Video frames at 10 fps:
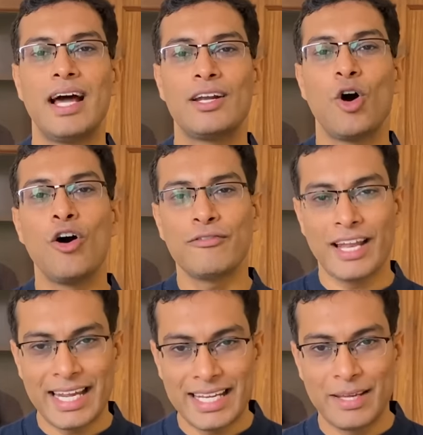that
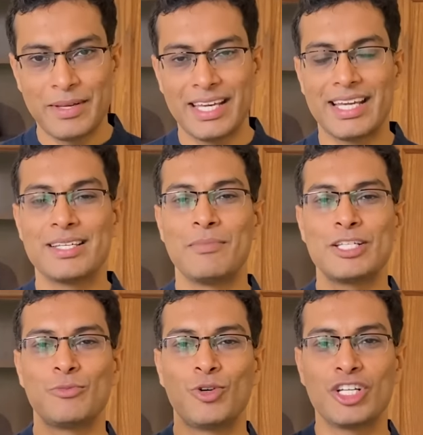offline gaming is a
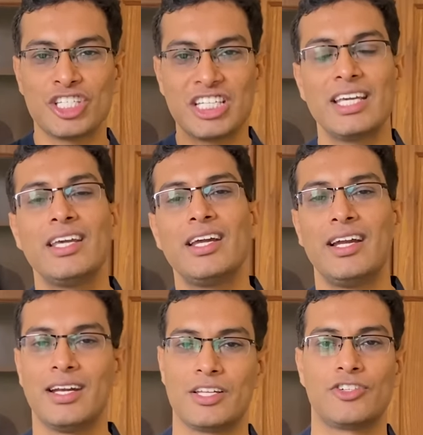much more sticky
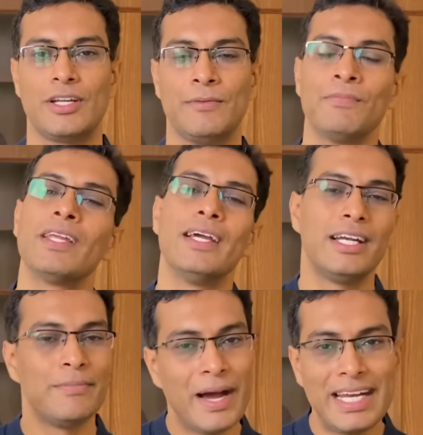industry.
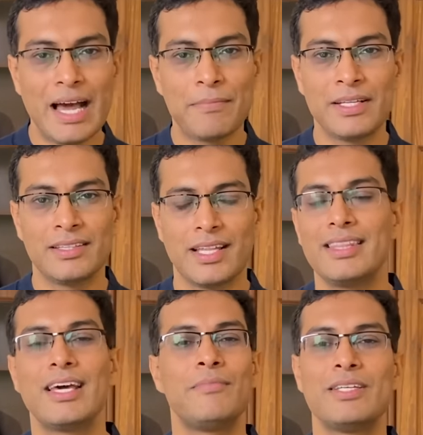It might happen
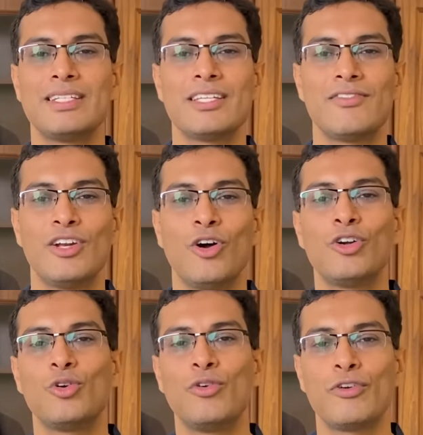that their business will
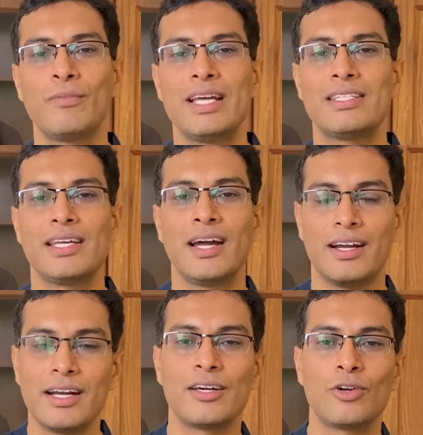not grow from, let's say,
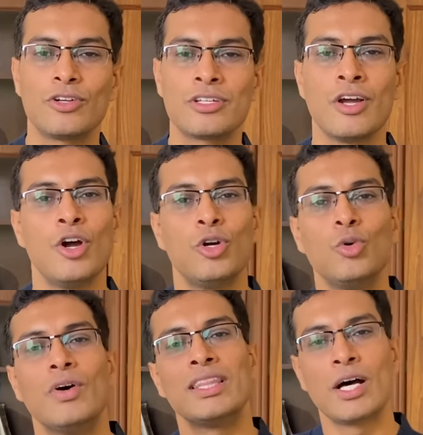100 crores to
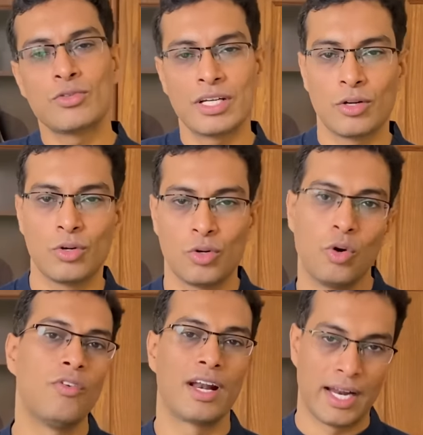1000 crore
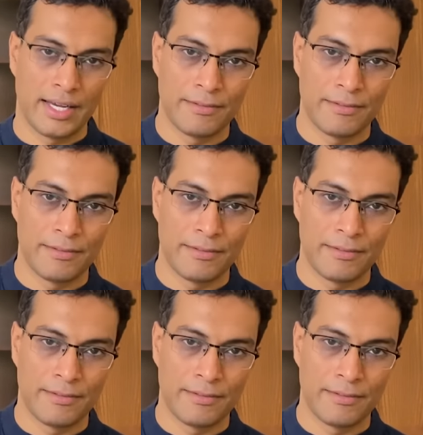overnight,